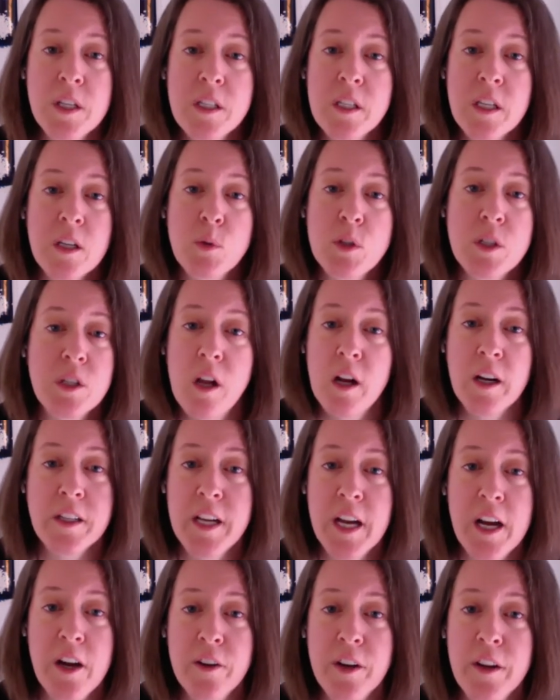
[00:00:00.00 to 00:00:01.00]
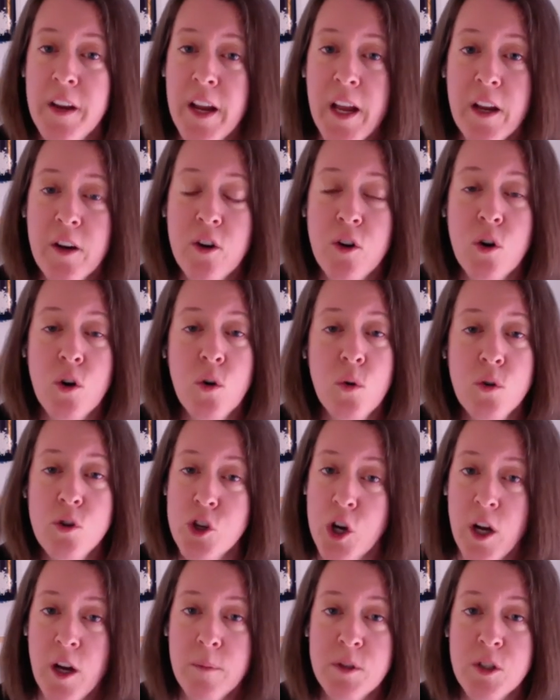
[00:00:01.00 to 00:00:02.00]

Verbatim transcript: it was locked down and they had no jobs,